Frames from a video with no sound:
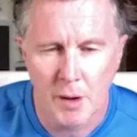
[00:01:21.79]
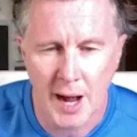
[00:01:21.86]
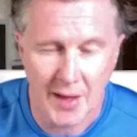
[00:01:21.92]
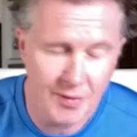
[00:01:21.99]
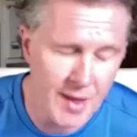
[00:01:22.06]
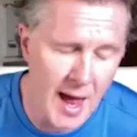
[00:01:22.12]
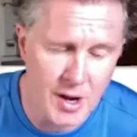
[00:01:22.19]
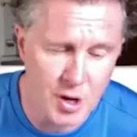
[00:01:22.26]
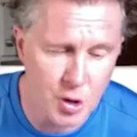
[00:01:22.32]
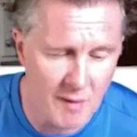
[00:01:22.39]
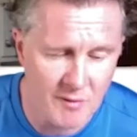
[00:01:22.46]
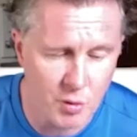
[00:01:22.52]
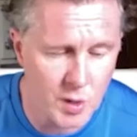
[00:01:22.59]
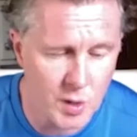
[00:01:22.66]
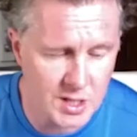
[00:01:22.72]
And then
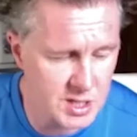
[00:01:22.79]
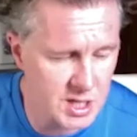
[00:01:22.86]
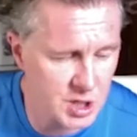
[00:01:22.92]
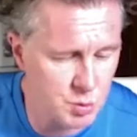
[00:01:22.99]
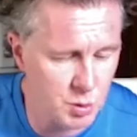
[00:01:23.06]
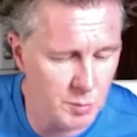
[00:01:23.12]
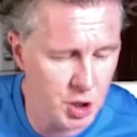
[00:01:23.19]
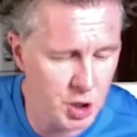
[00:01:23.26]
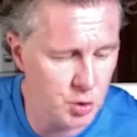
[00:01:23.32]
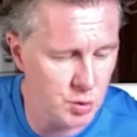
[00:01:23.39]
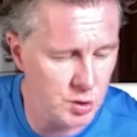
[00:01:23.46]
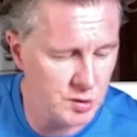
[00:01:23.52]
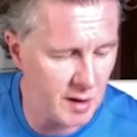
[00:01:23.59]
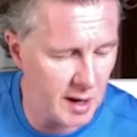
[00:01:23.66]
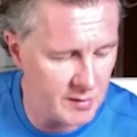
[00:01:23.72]
whoever wins this will be
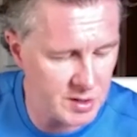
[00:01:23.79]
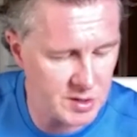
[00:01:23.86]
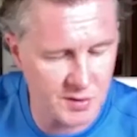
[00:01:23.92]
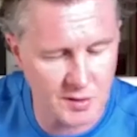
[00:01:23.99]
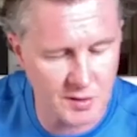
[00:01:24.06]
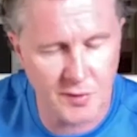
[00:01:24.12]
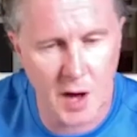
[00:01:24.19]
huge favourites for the